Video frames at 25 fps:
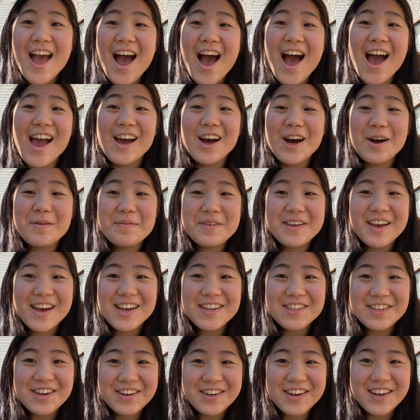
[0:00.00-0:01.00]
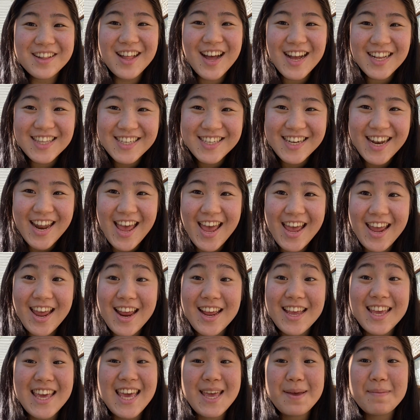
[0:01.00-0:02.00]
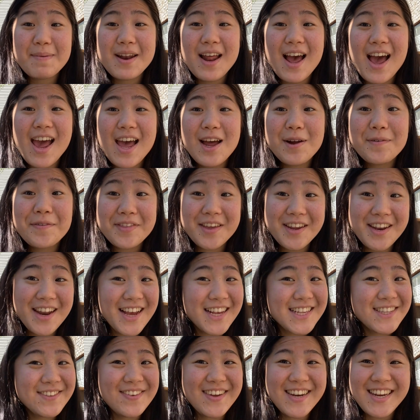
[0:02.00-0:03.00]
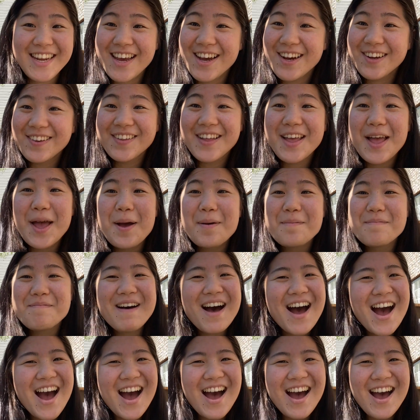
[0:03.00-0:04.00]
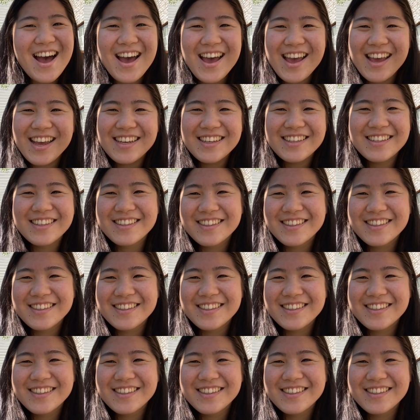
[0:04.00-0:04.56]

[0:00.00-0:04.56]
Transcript: I hope you guys learned a lot today, and keep an eye out for the next video. Bye!